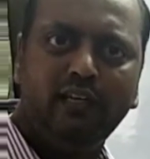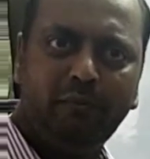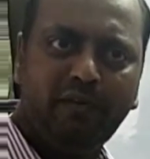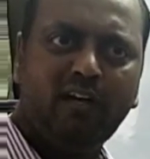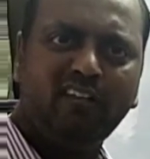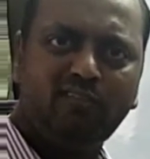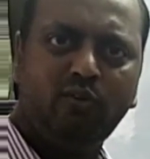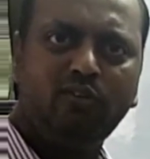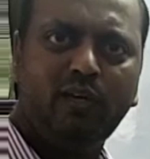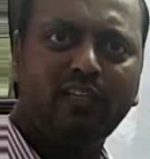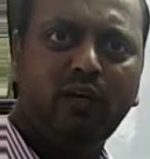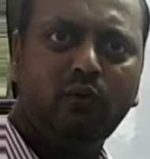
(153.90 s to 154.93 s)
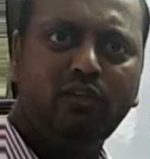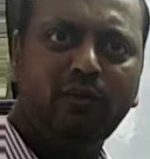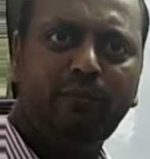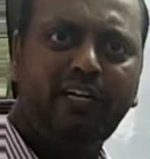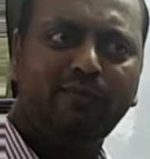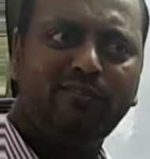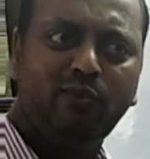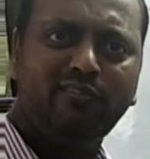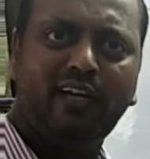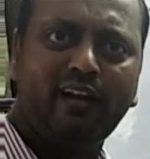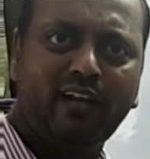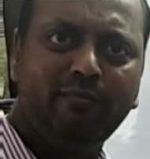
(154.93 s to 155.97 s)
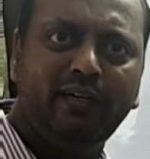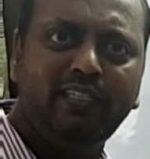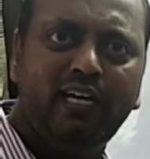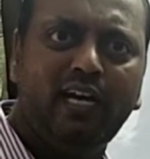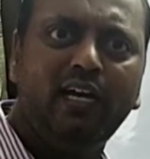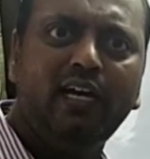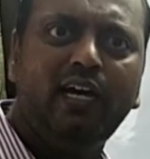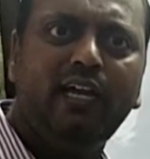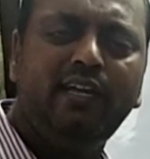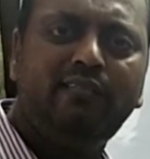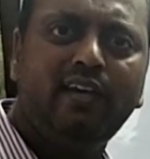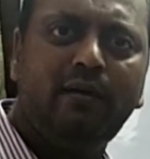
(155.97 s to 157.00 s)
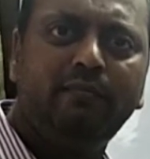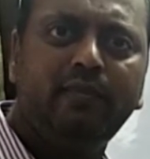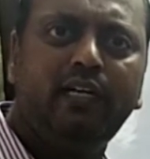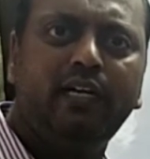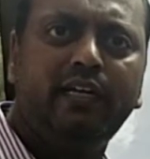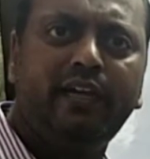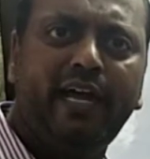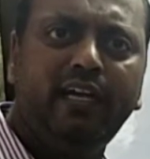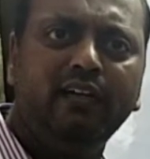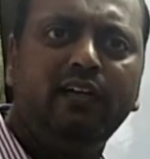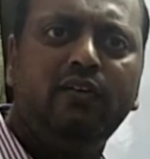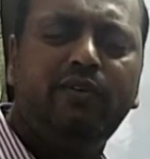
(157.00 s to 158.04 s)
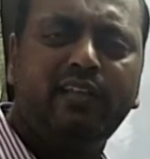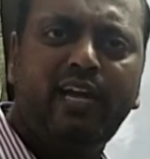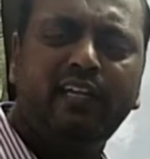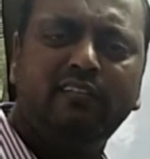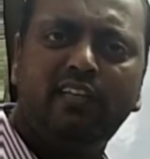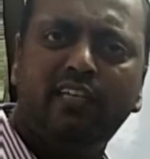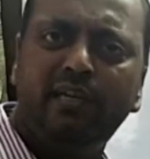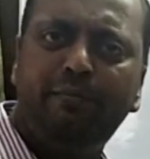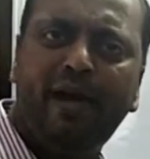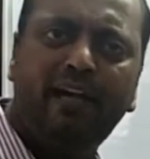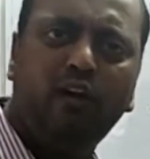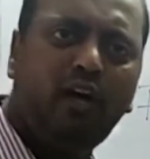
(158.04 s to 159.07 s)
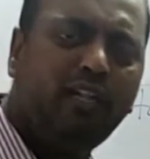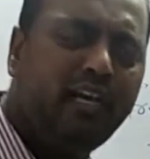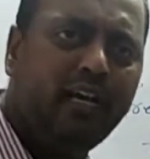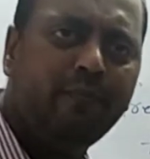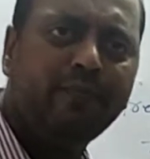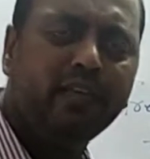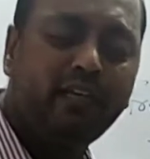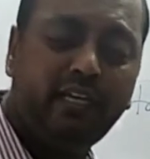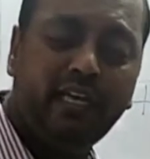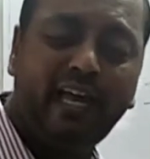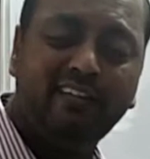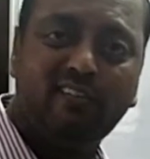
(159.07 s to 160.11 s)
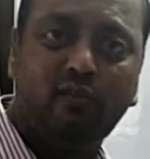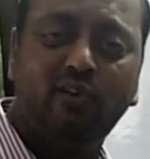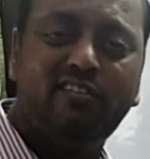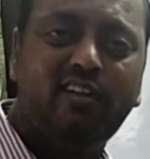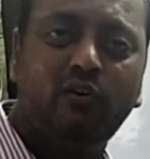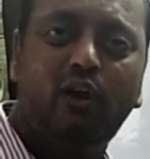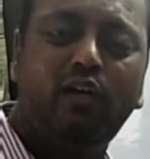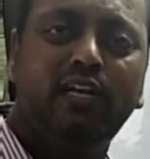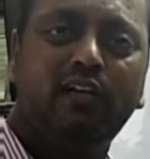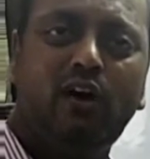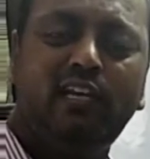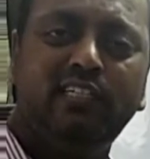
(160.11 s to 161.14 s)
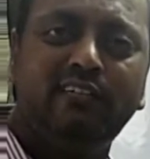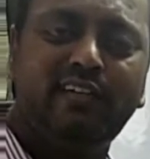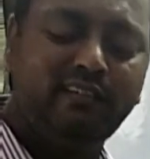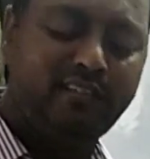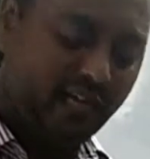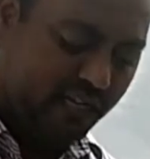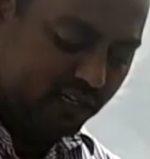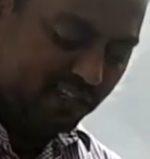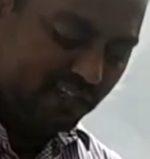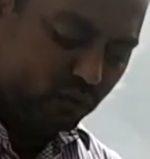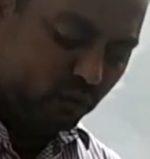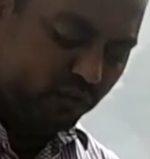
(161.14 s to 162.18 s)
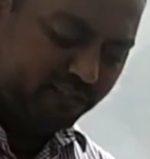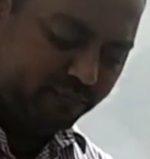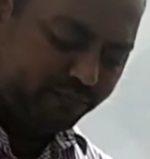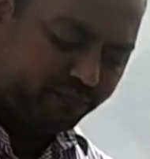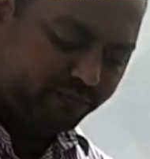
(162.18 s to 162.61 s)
because those were the Urdu medium schools and run by the Nizam uh, grant. For that reason, he banned all the he has closed down all the colleges and the schools.